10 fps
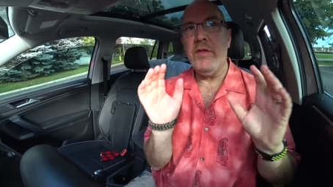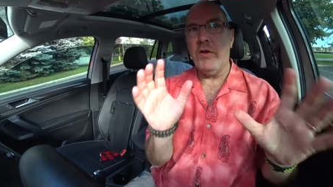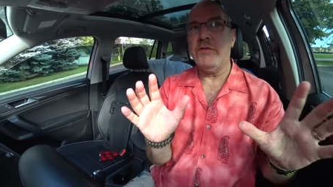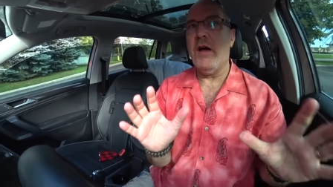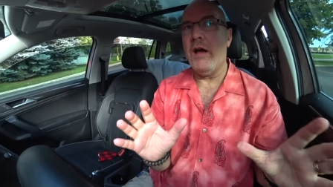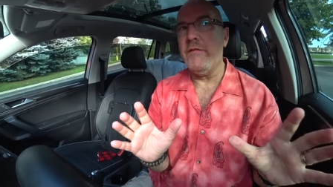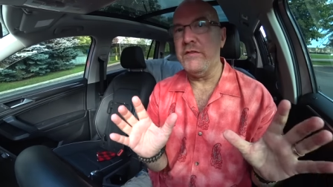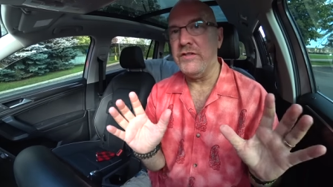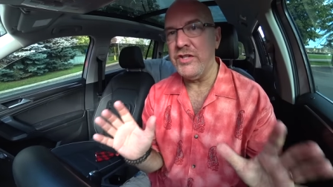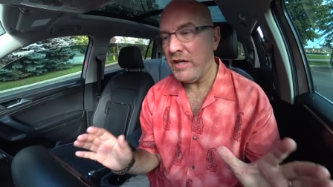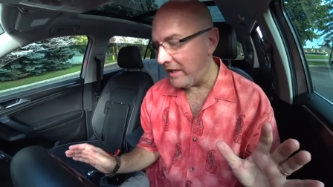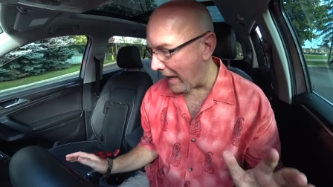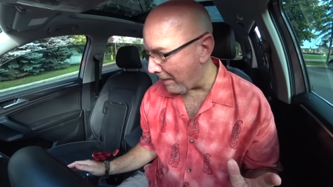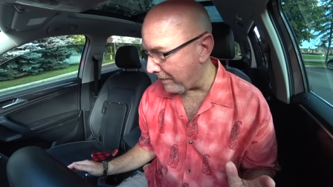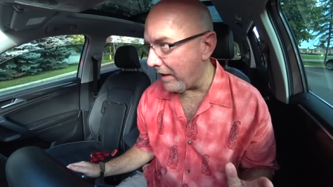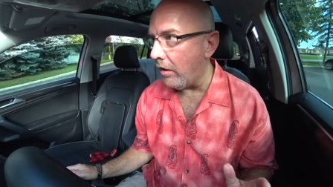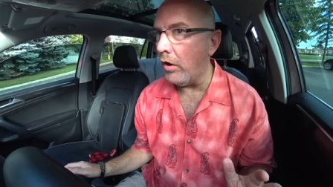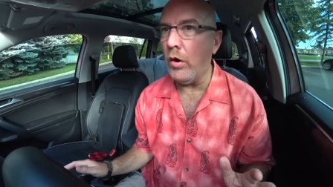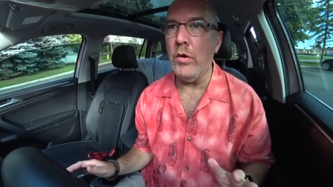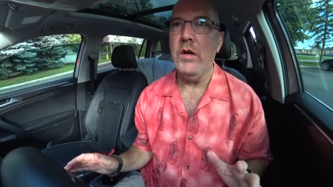They also have this chicken
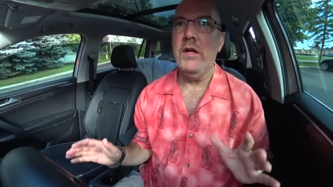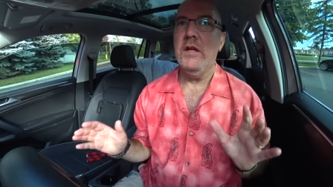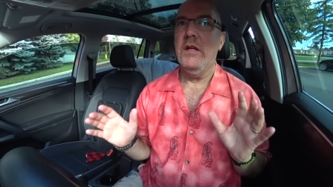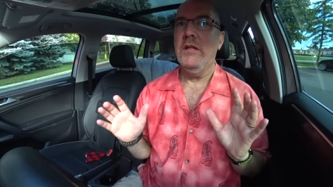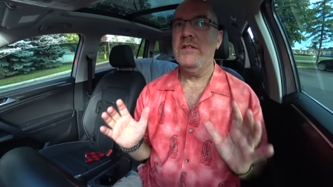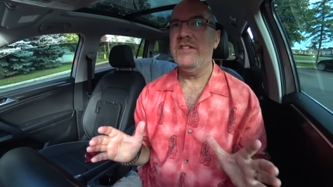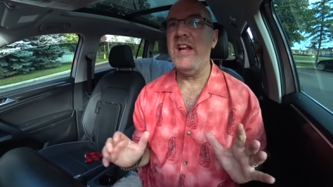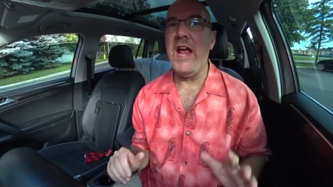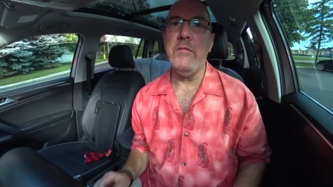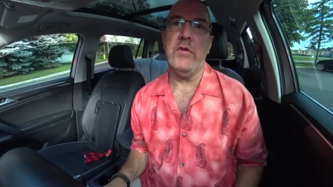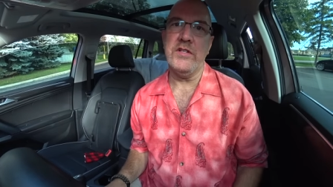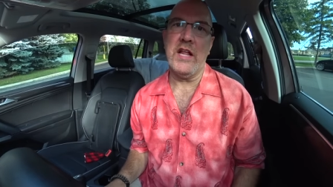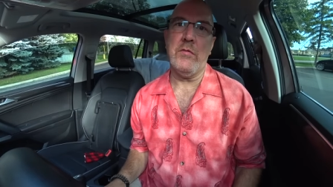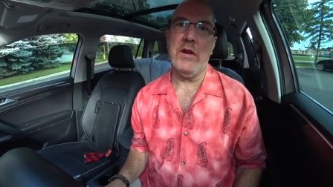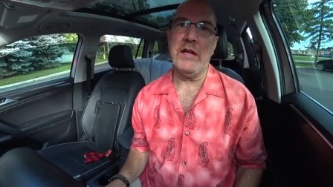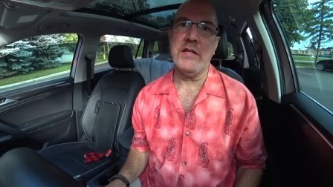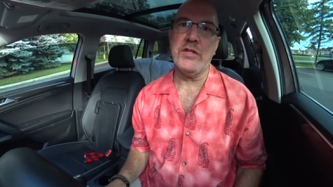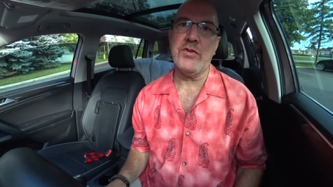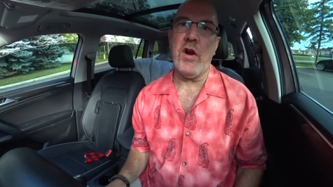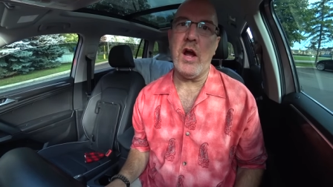habanero sandwich that I would like to
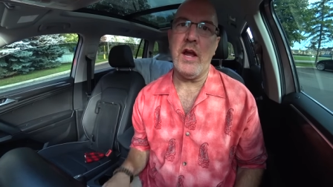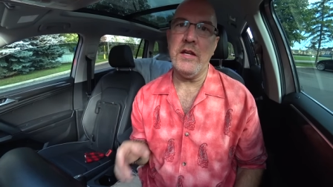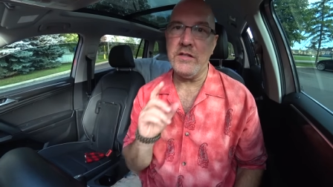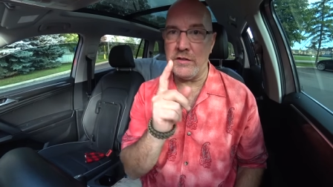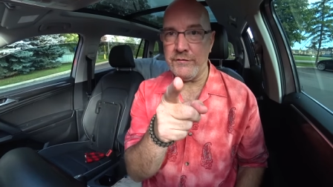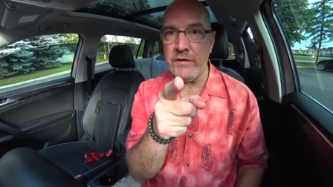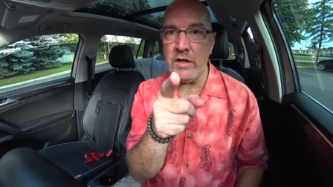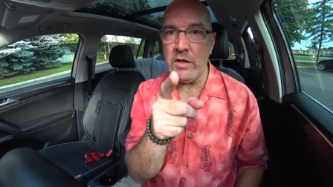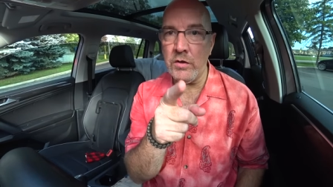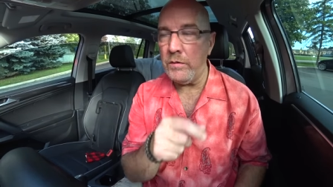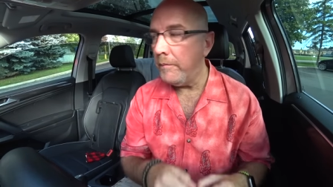try just for you